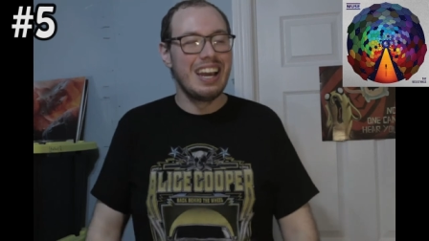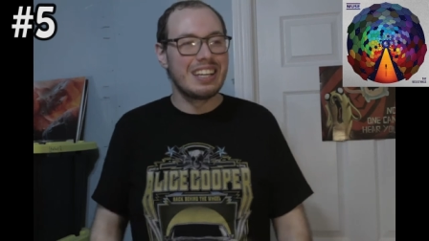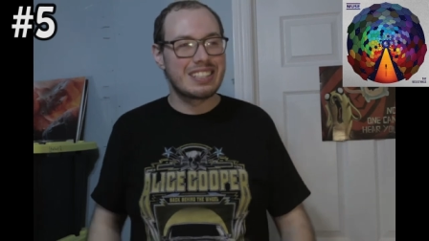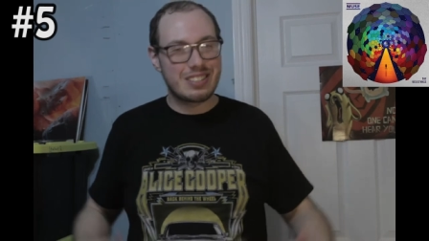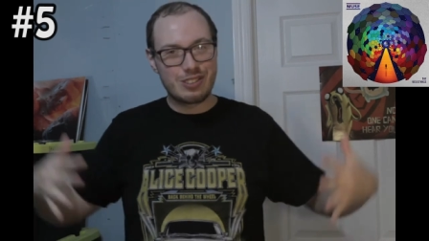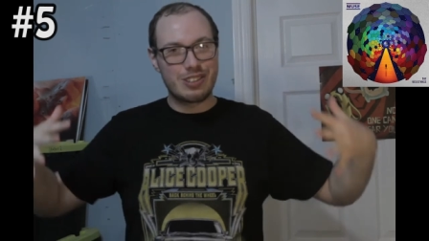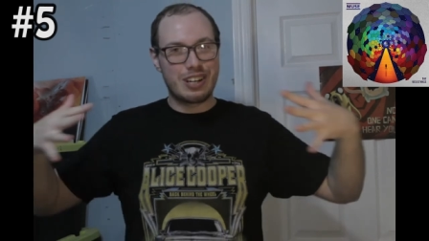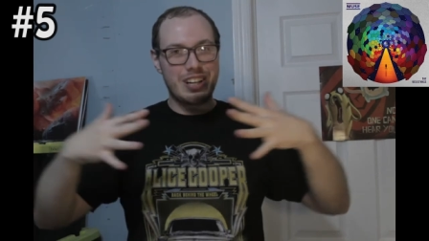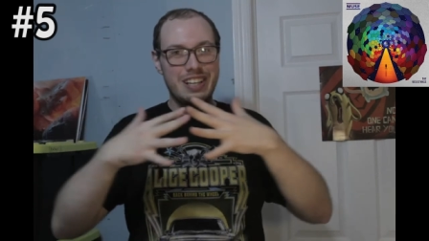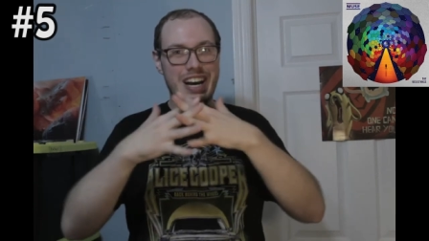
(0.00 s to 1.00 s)
sort of
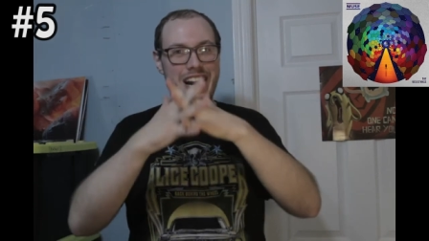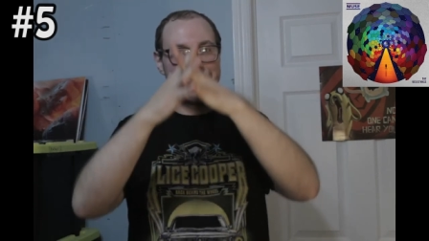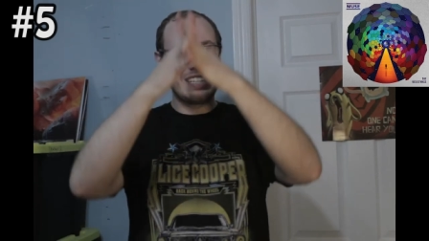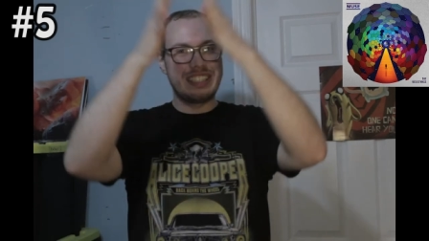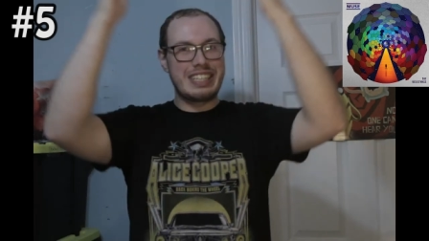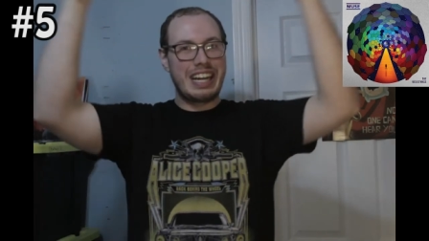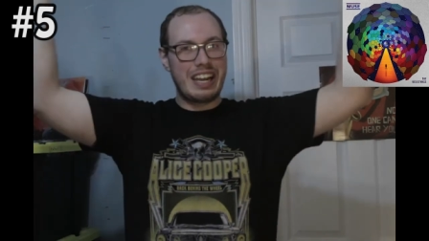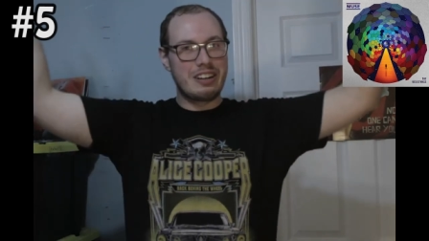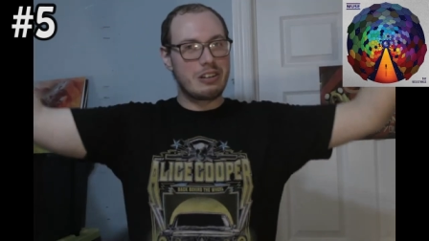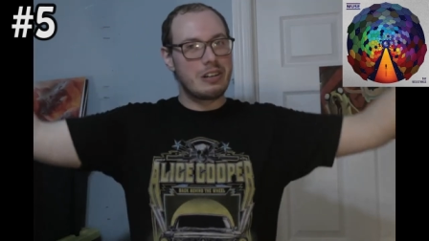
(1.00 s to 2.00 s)
collided
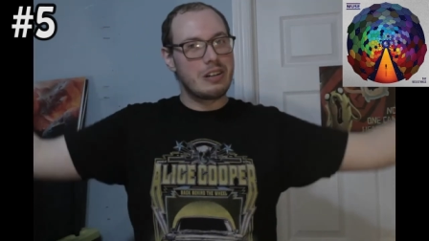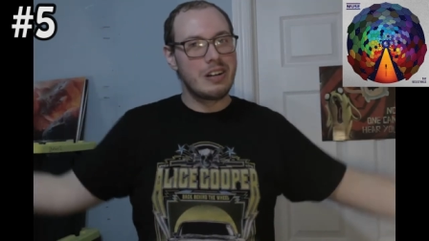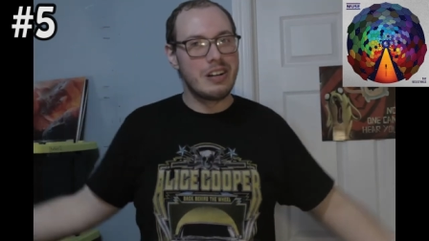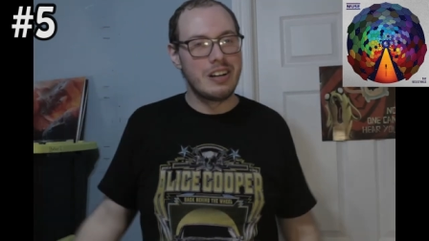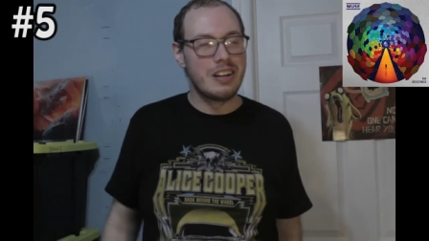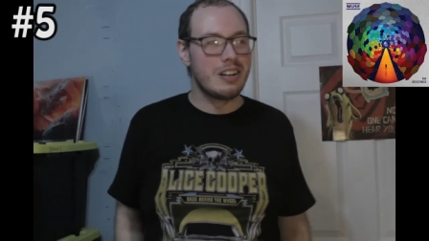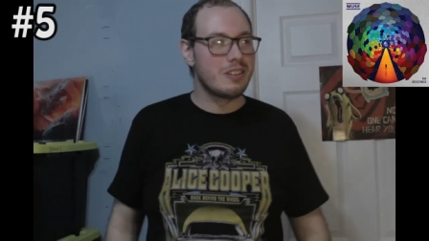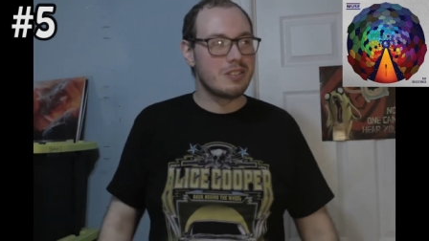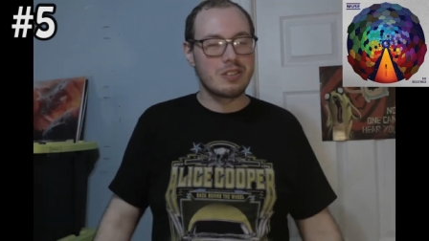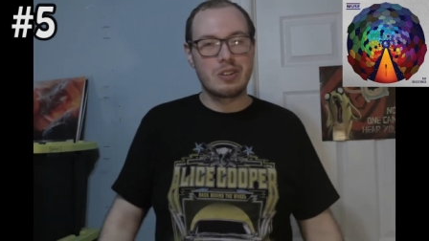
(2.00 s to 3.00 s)
together
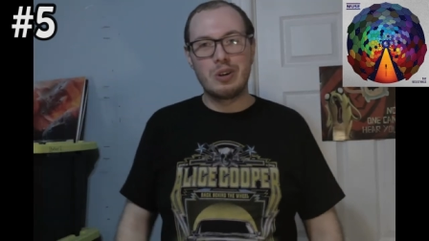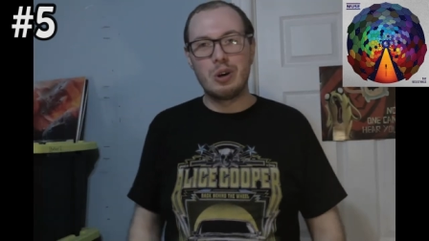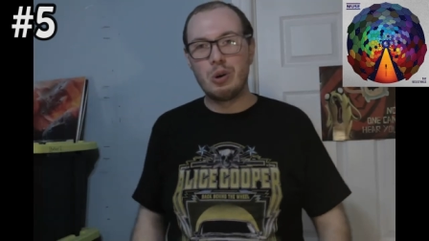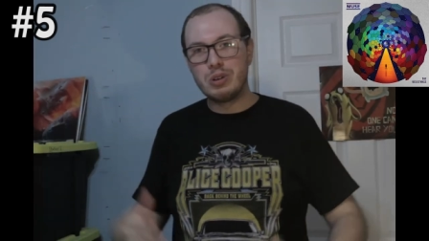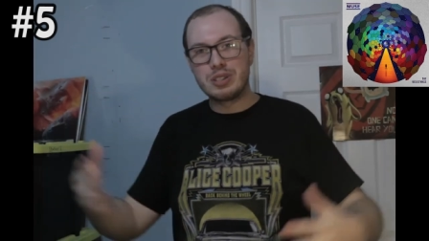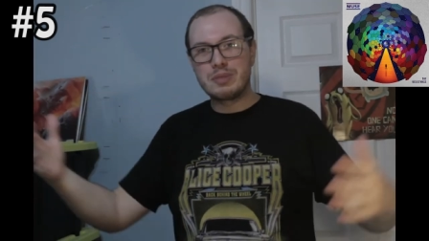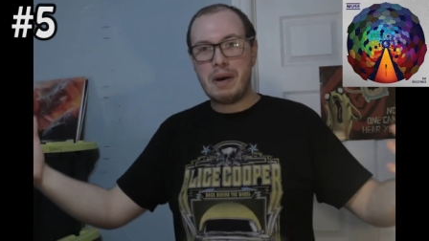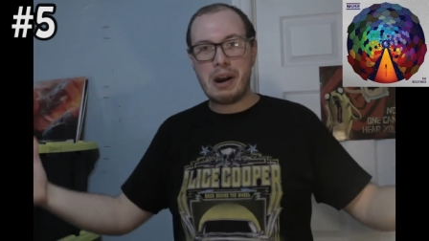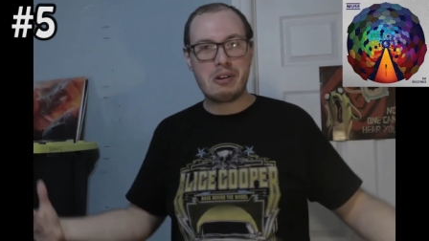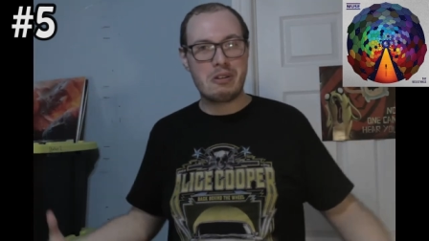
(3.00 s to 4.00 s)
who
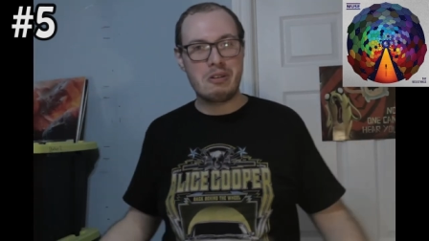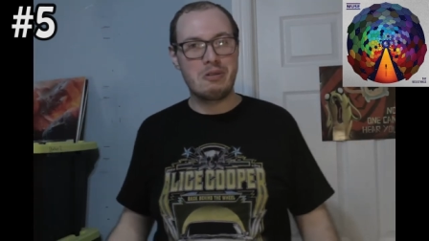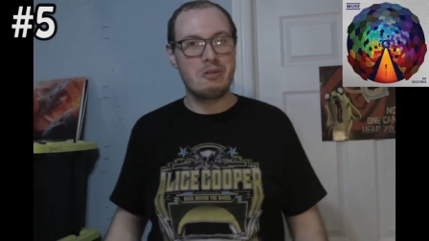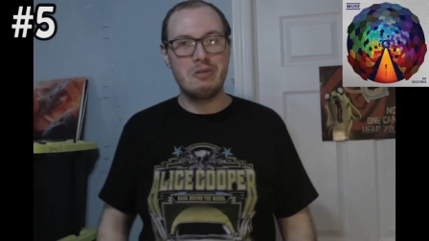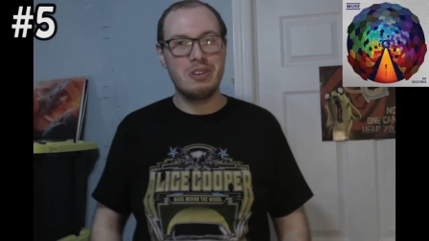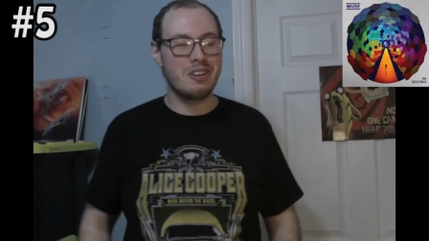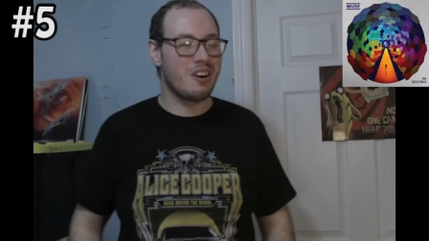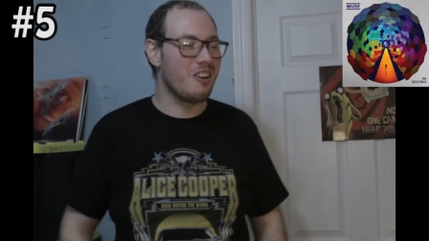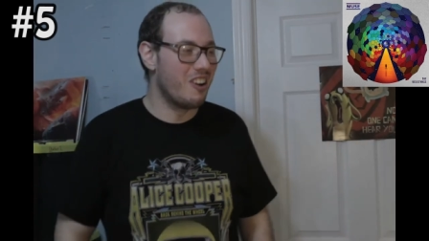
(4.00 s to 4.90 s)
inspired who, you know?